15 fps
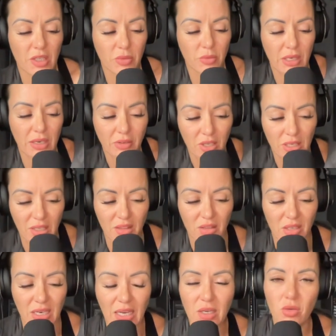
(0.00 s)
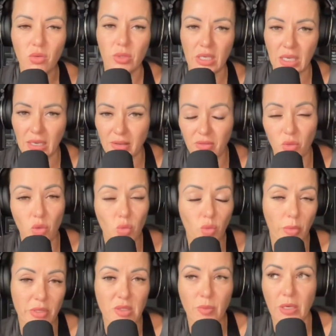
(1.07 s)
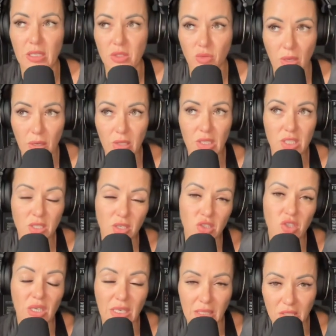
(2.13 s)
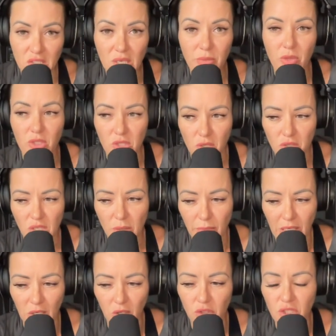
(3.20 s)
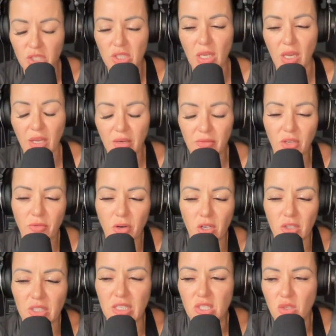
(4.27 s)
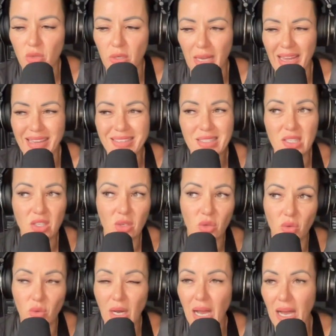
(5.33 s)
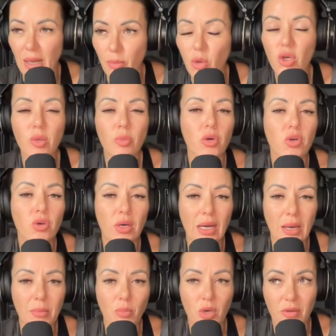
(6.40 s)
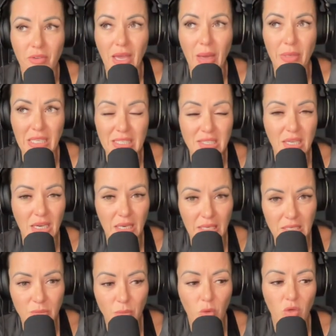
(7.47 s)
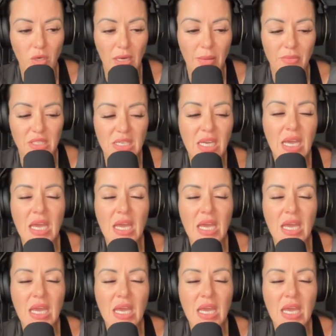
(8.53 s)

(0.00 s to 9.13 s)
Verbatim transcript: or whatever. And I thought, I don't want to have an old woman's butt. So I'm going to start training in the gym. I'm going to start training my glutes. A lot of you have heard this story. And so I bought a program, one of Emily Skye's programs,